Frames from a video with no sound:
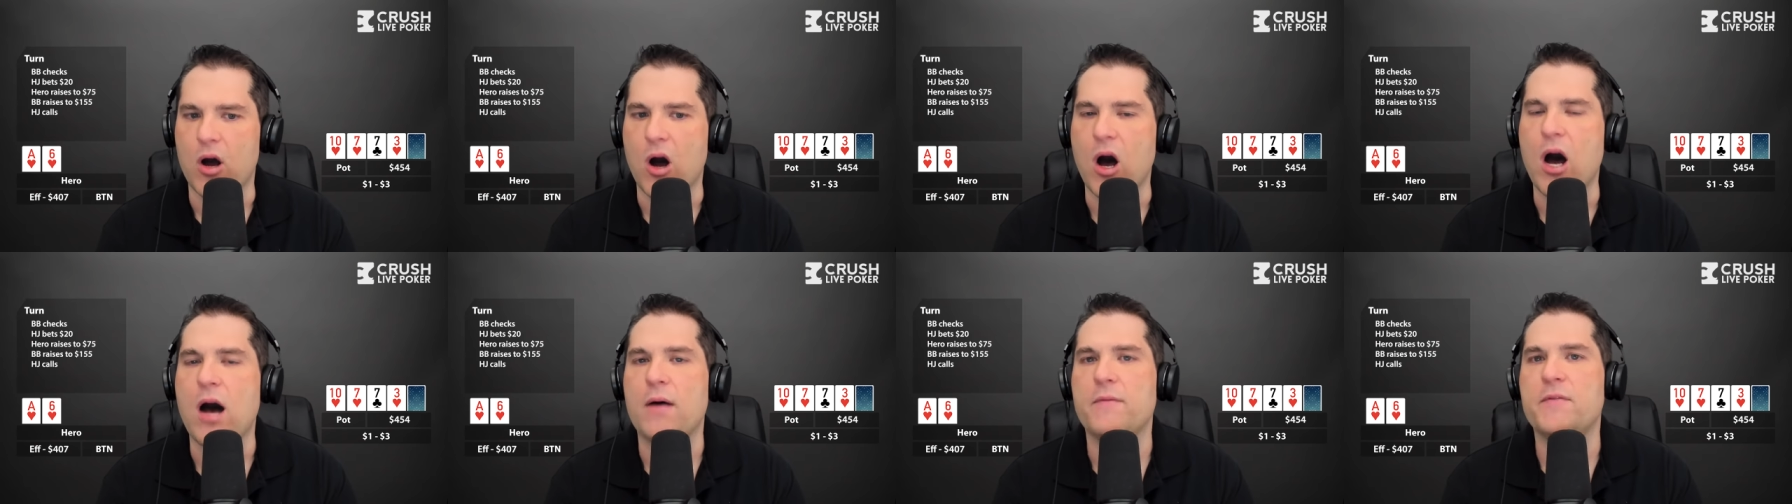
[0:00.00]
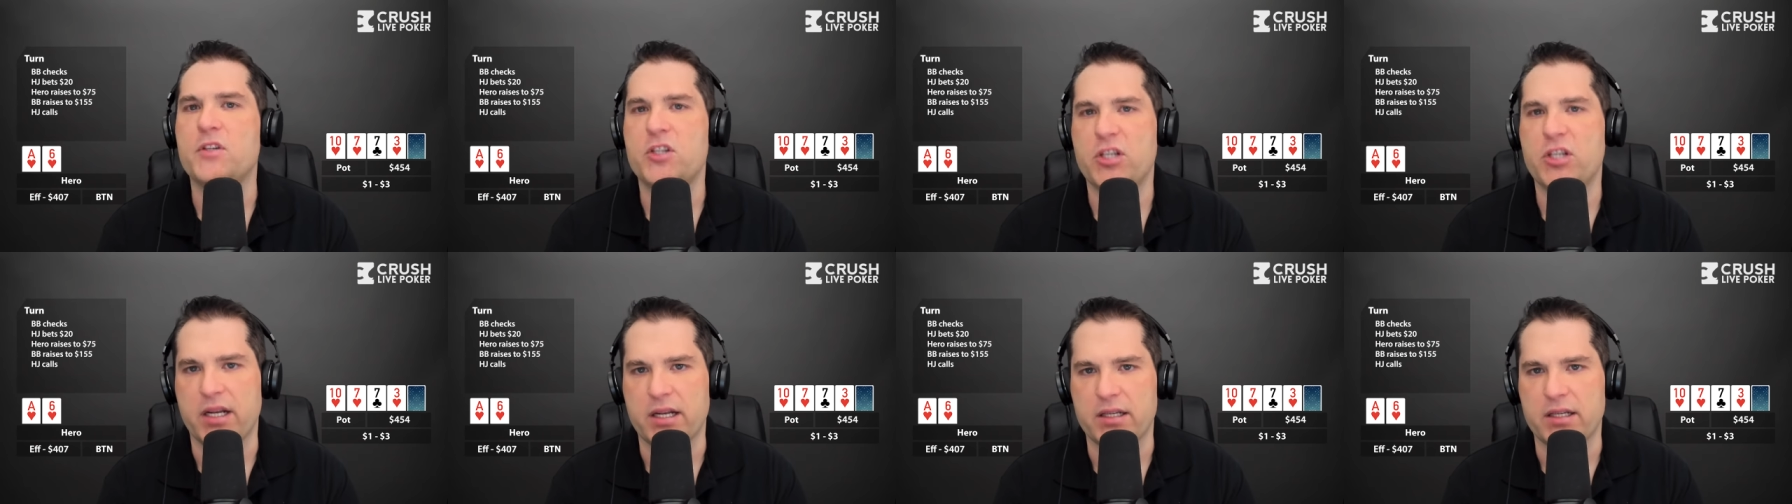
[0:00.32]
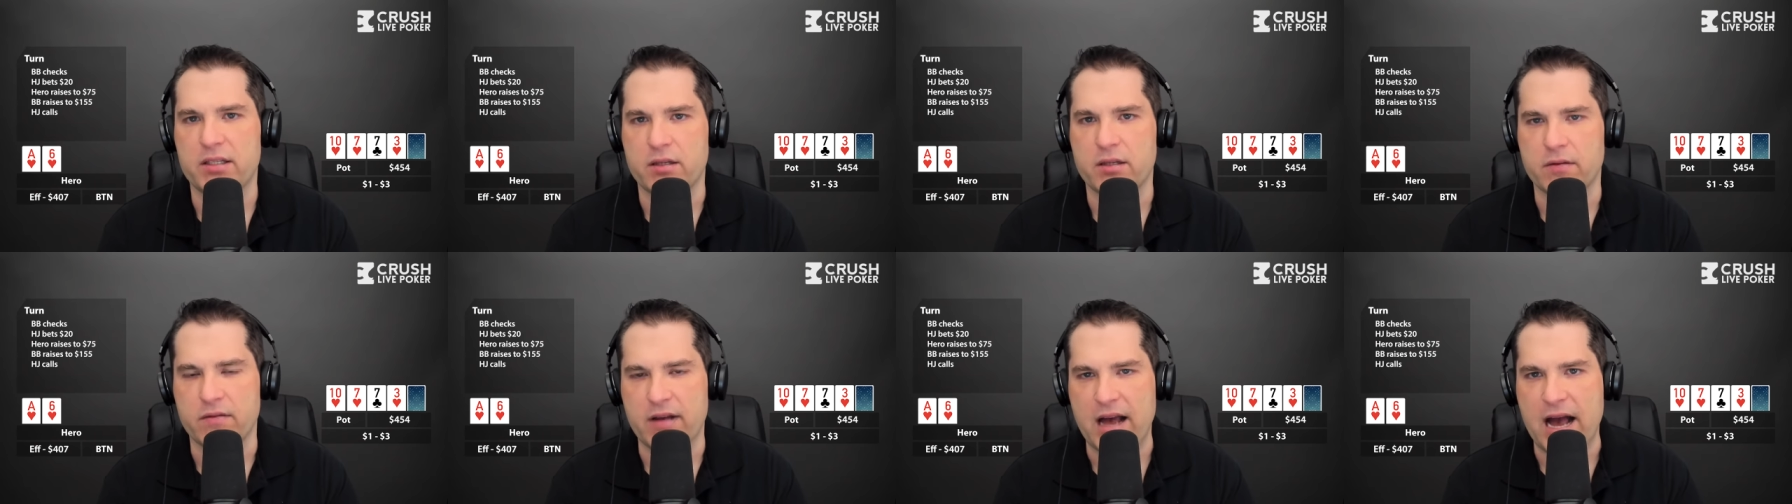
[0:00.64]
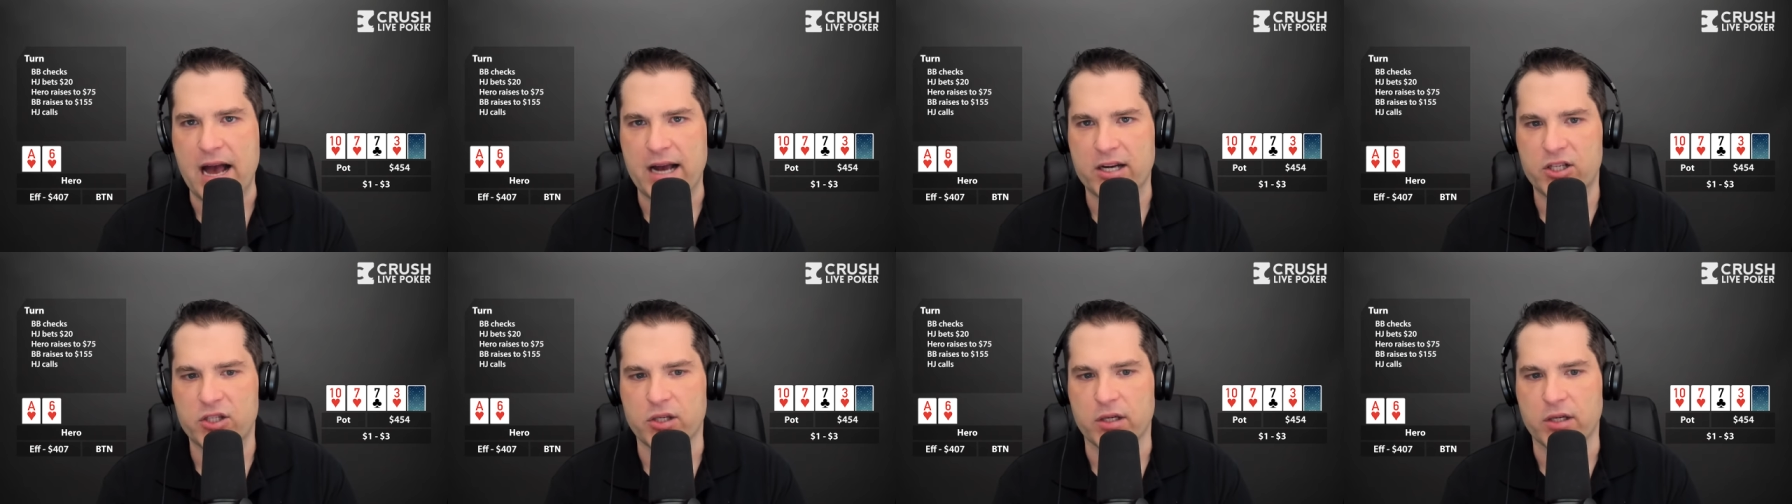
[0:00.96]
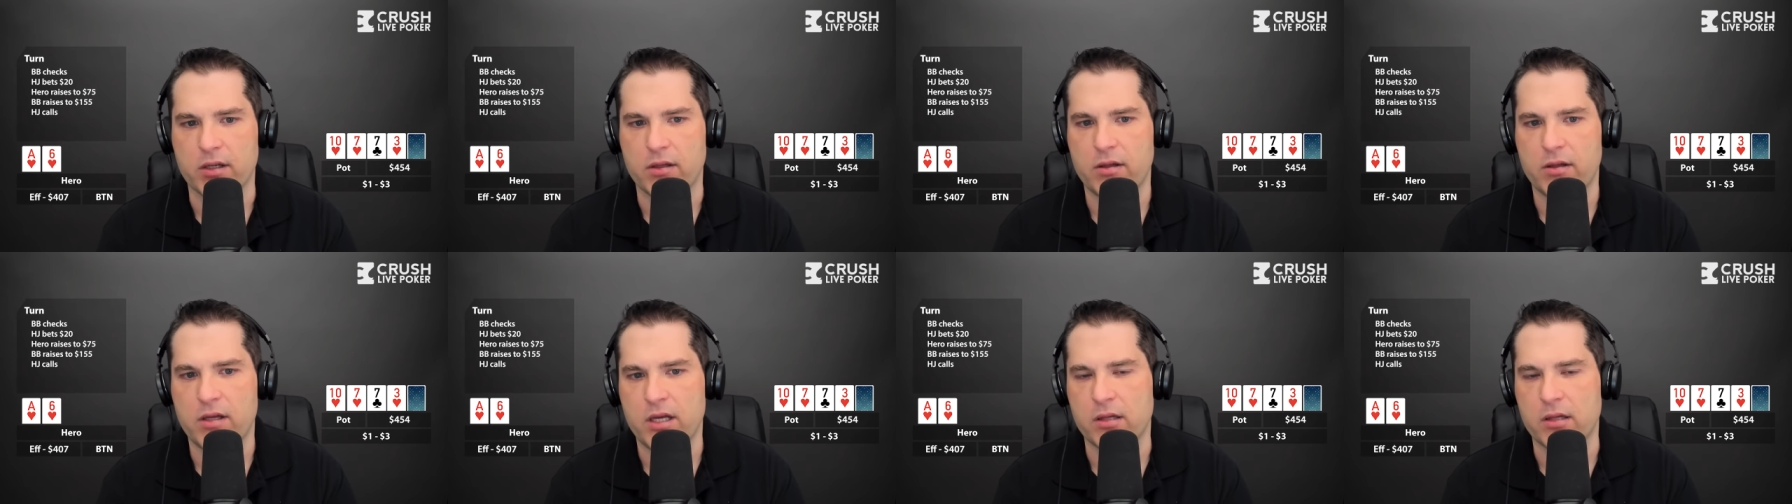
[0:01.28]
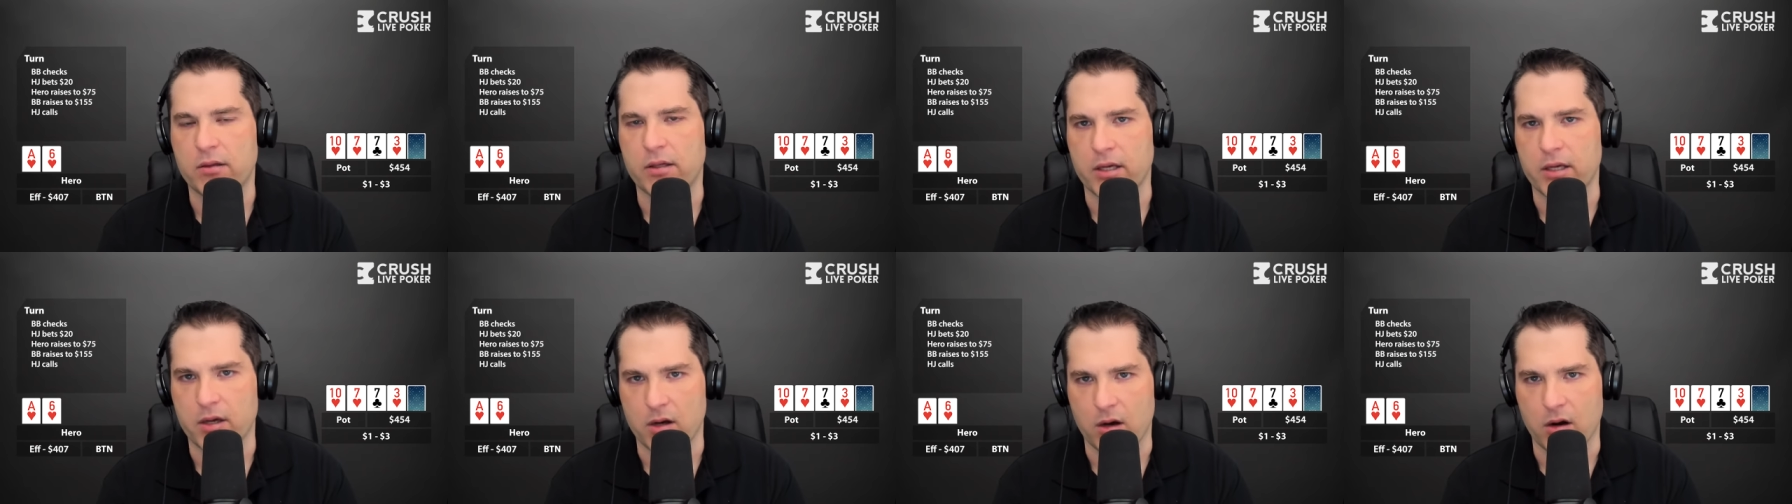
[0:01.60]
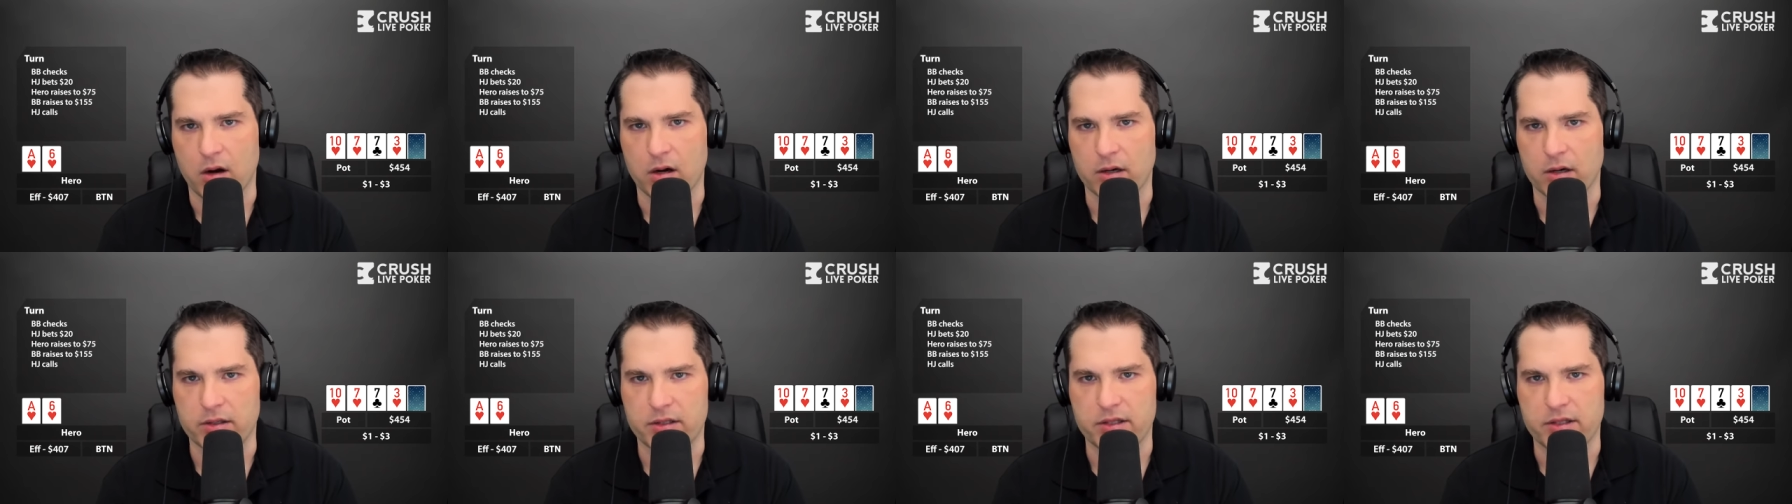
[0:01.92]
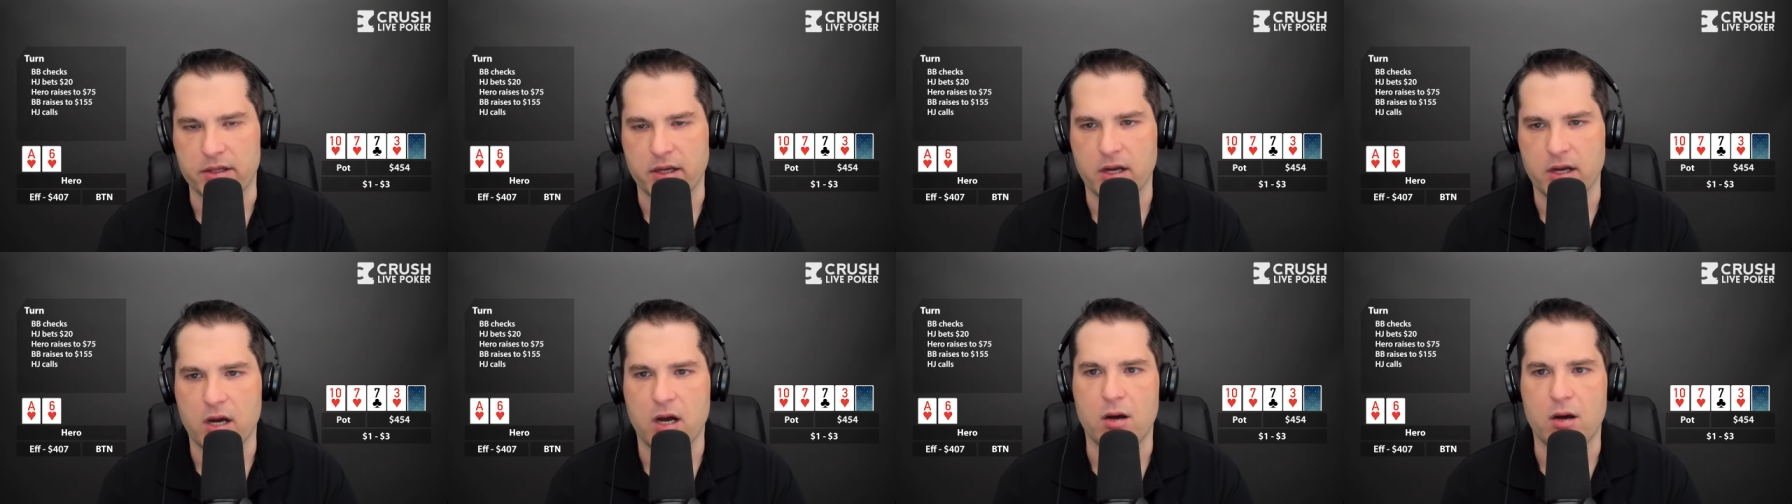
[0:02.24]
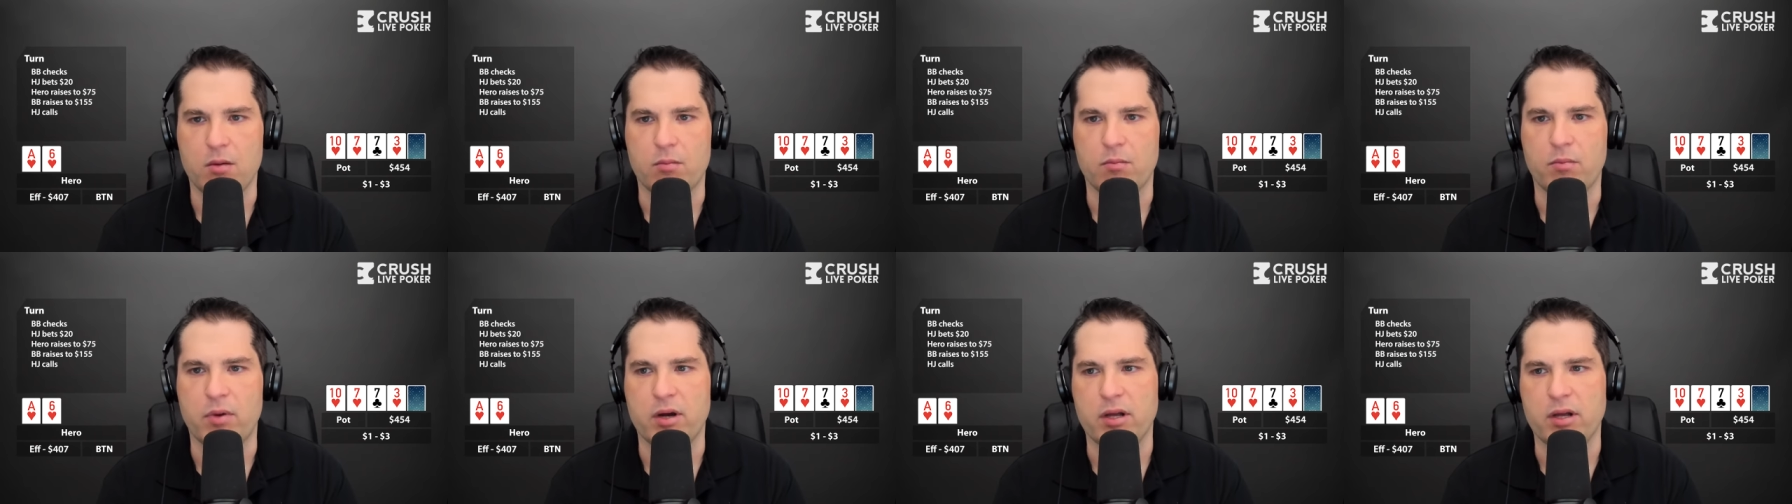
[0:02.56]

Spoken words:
off chance of action killing cards that come,